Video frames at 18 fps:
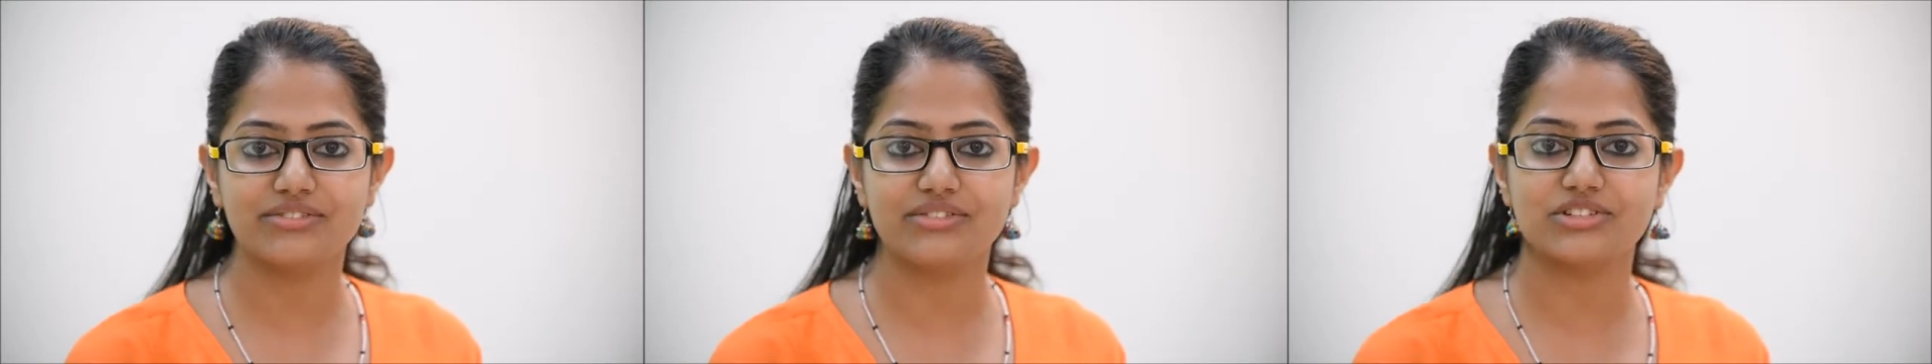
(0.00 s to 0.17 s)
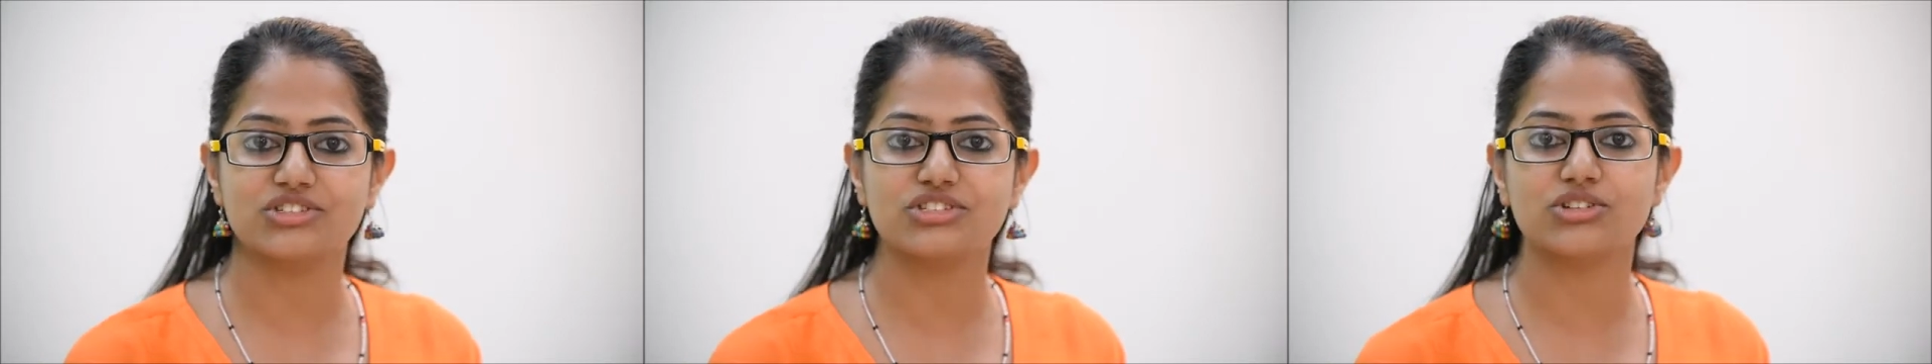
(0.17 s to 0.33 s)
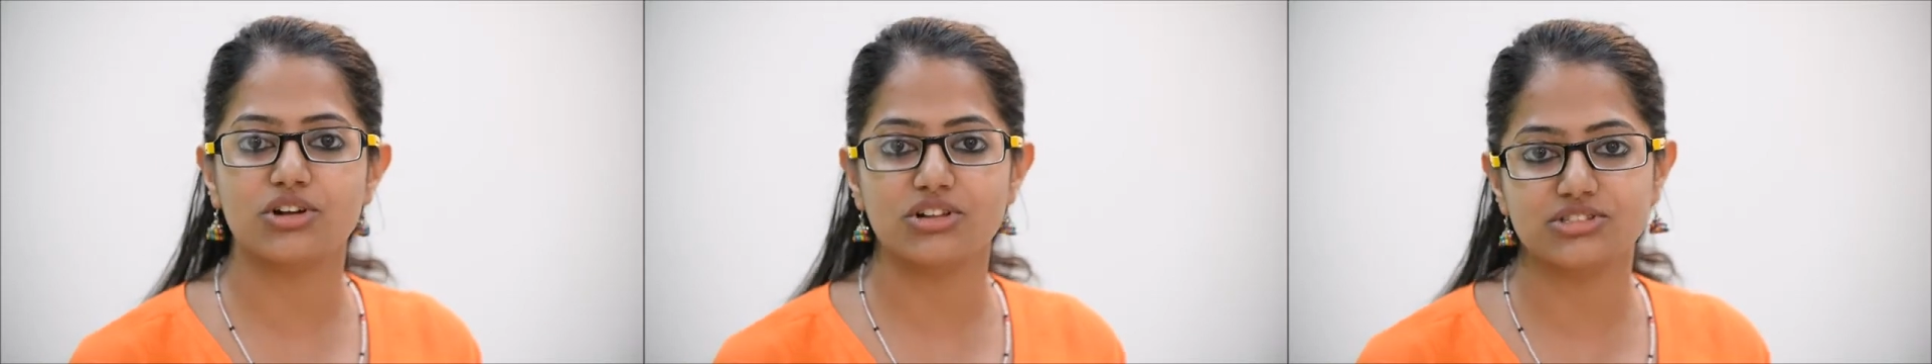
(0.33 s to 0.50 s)
which
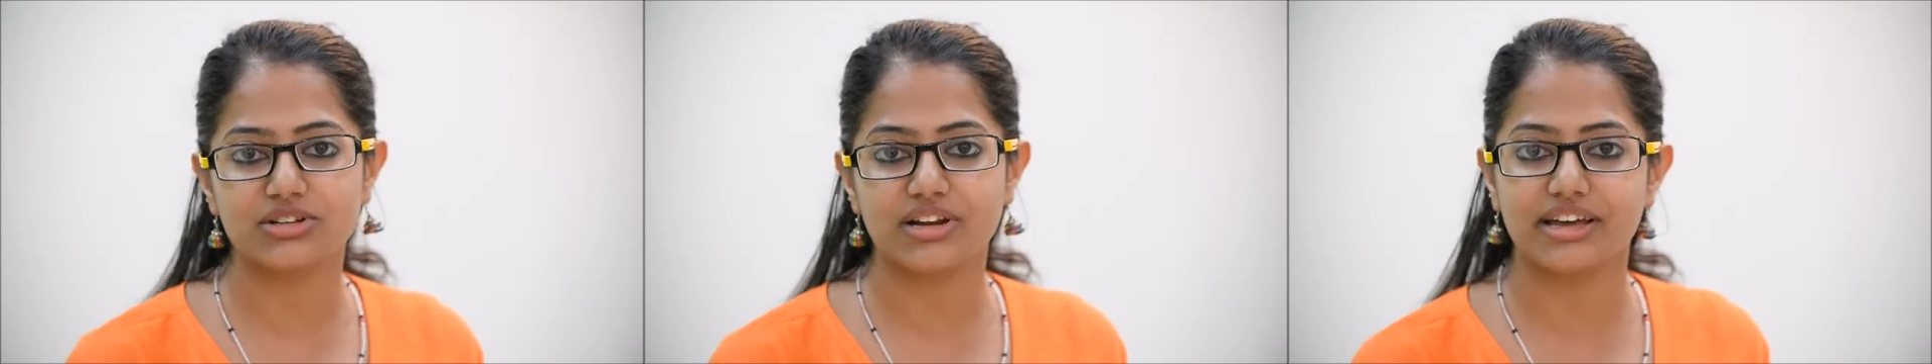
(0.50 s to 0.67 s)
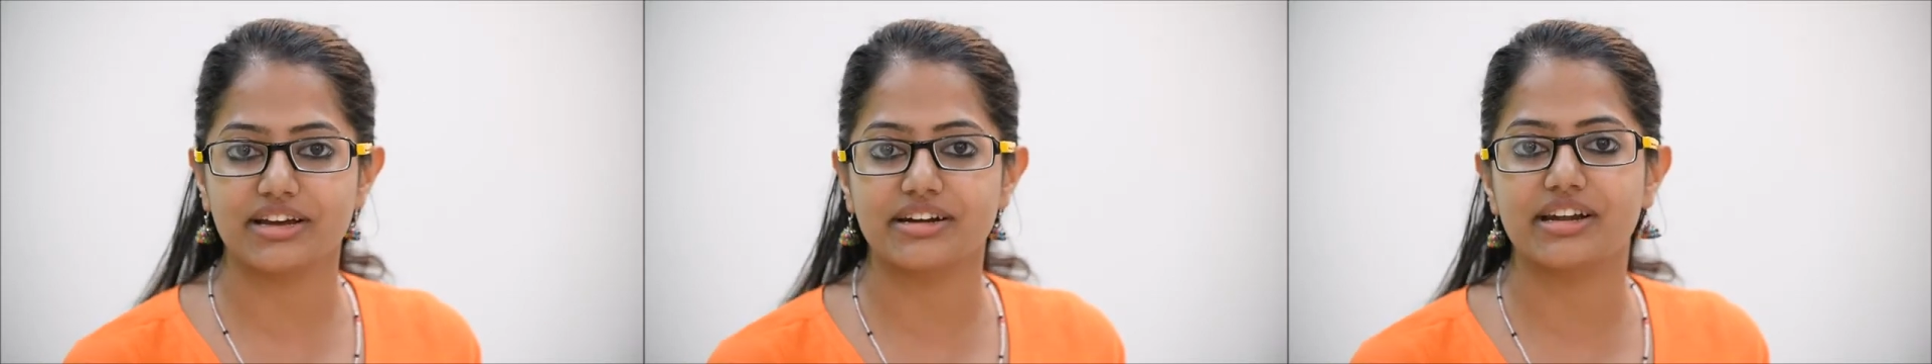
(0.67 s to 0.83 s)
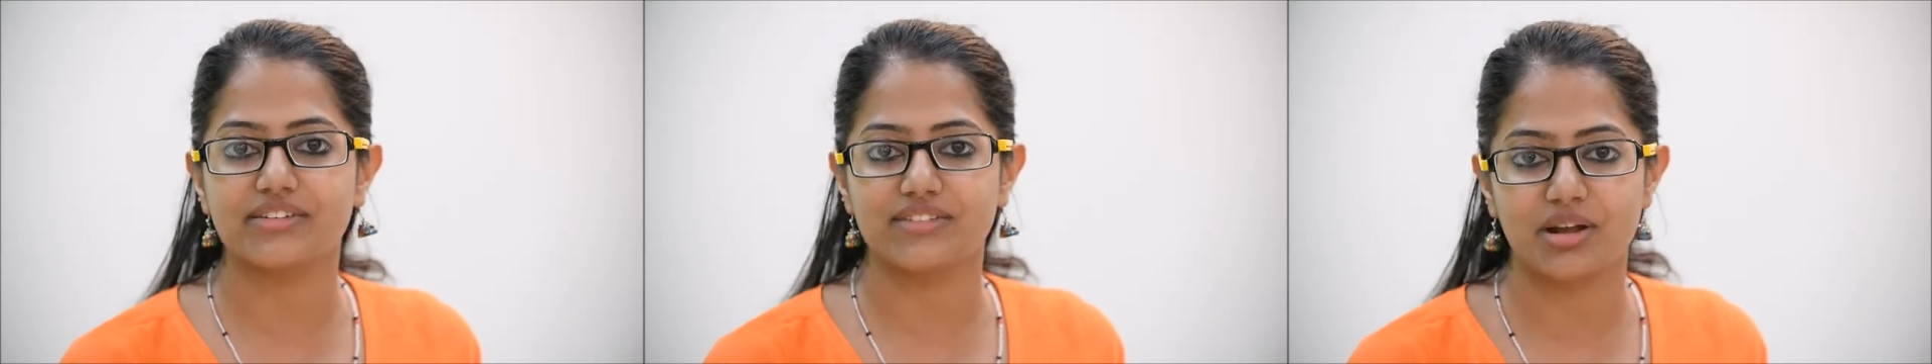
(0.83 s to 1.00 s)
is also like
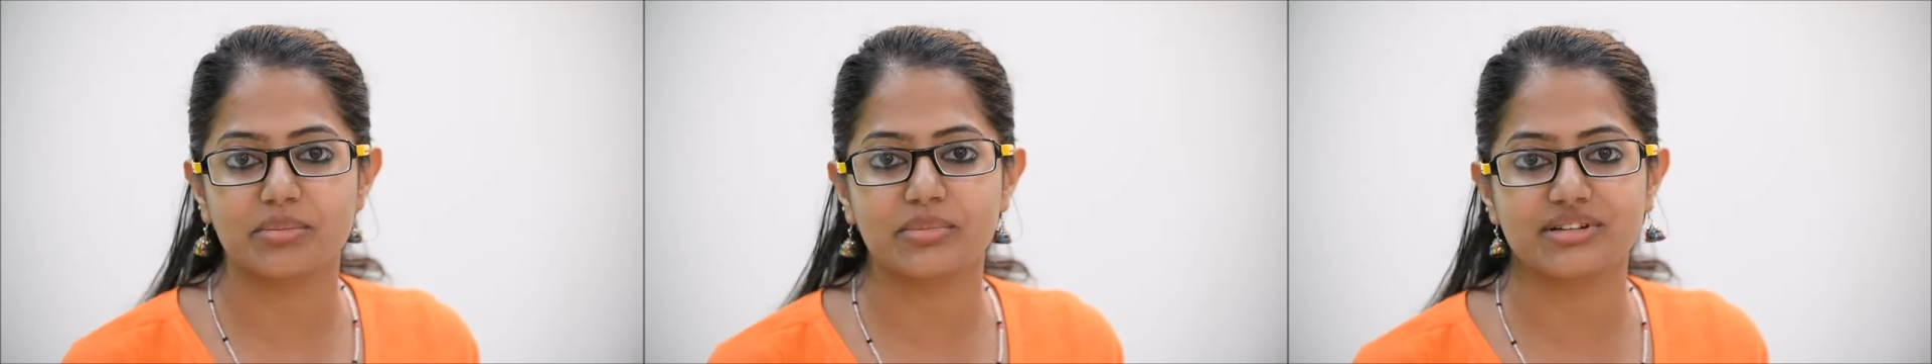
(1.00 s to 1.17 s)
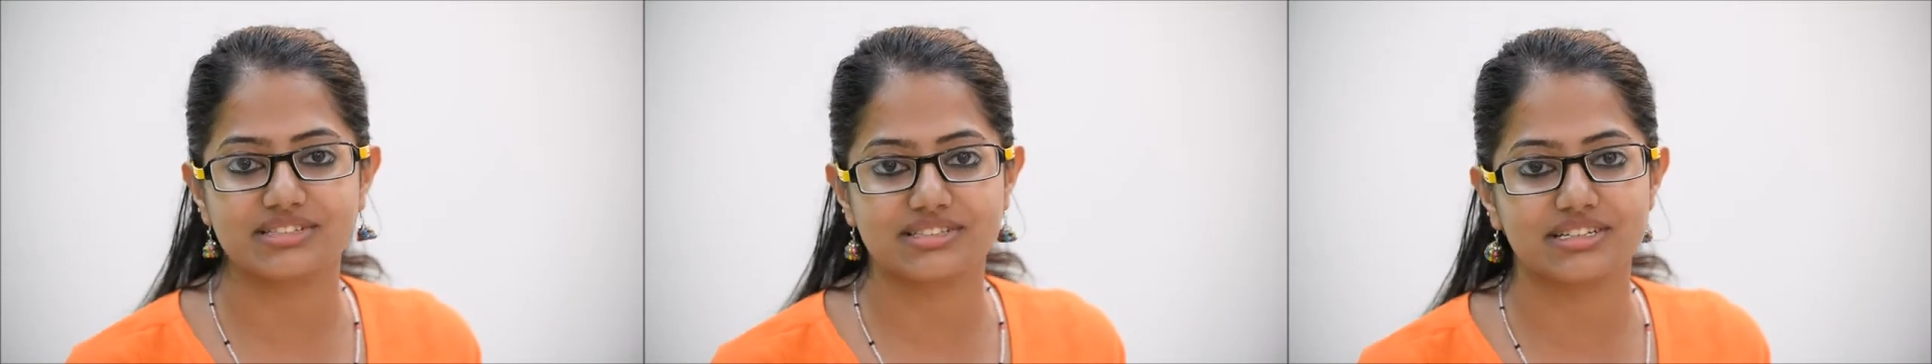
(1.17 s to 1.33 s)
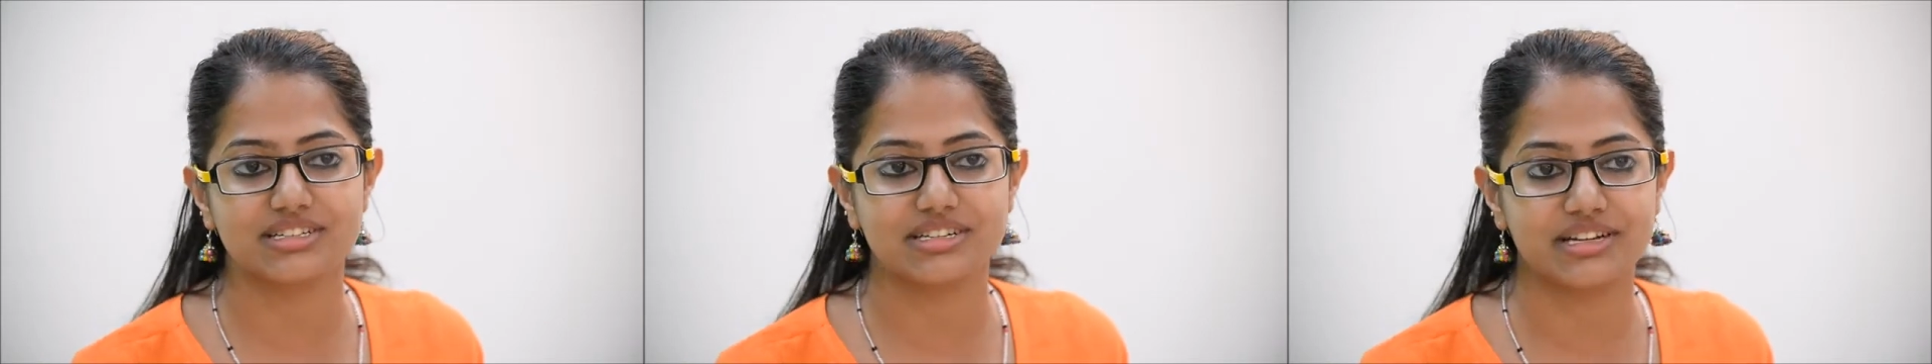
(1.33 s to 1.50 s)
a developing
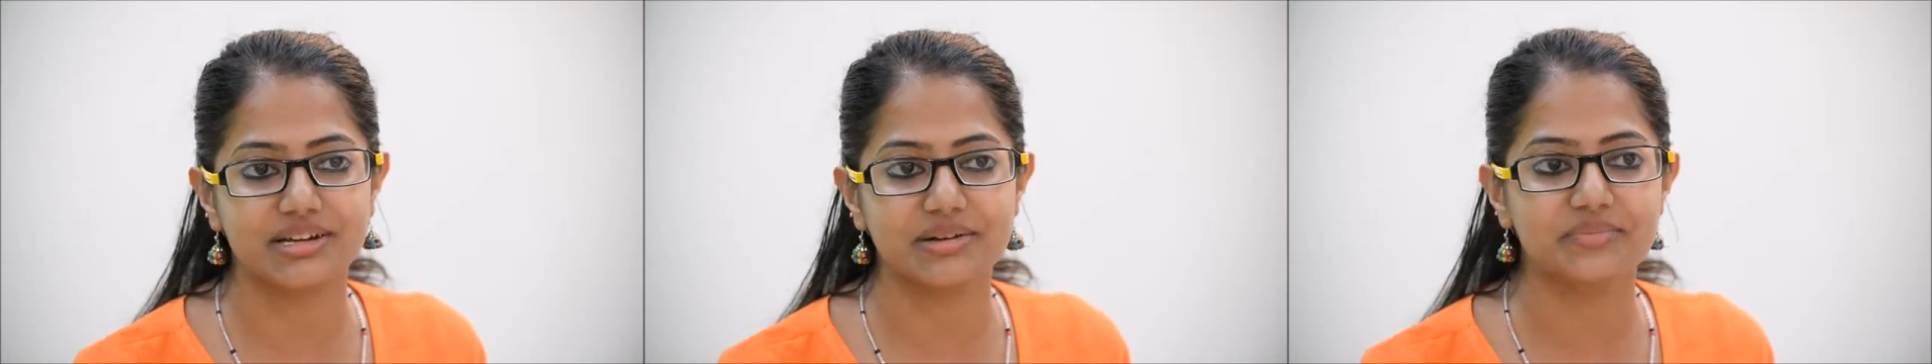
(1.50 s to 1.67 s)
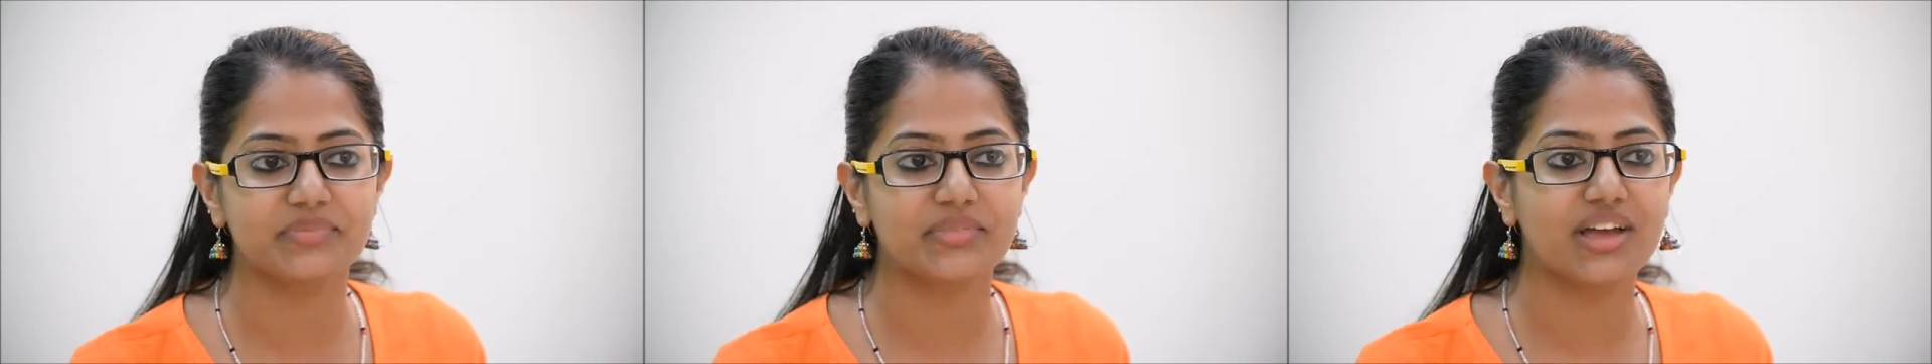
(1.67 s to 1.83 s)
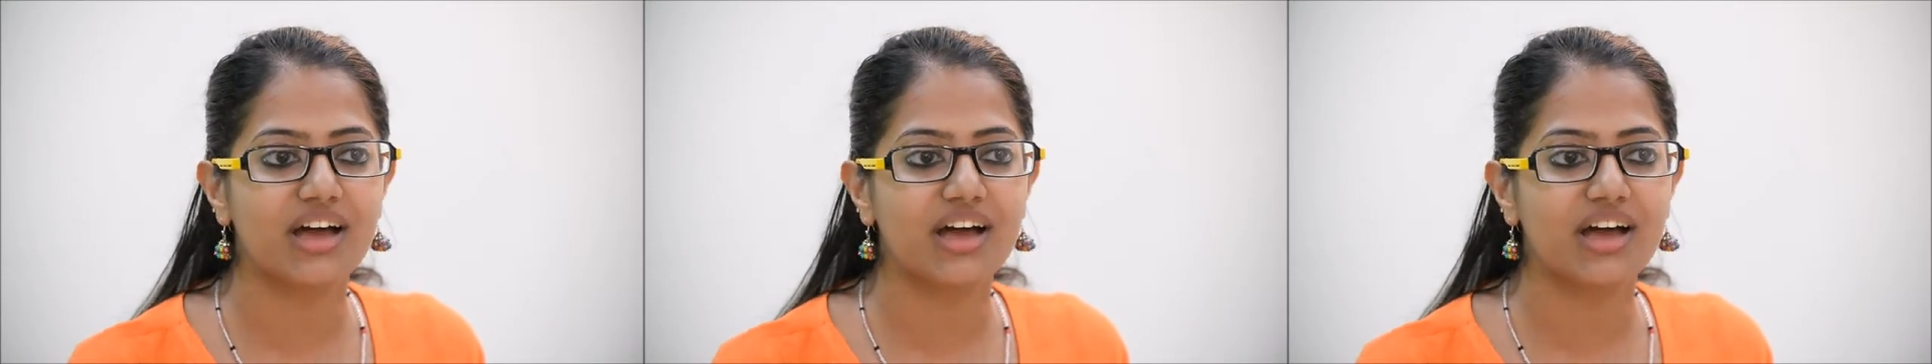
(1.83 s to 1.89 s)
city.